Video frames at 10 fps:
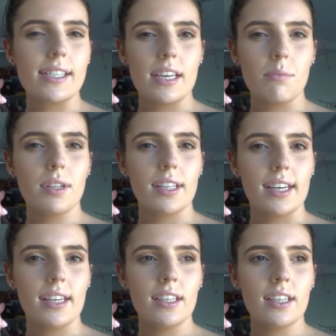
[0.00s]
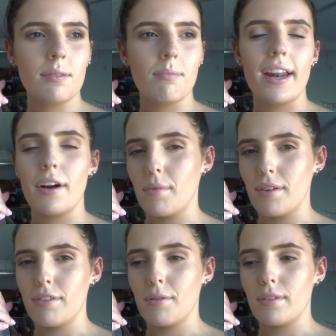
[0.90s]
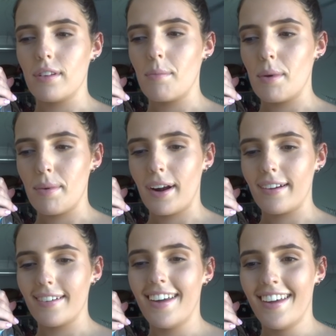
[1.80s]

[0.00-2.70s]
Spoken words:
deep clean might help me feel bit better.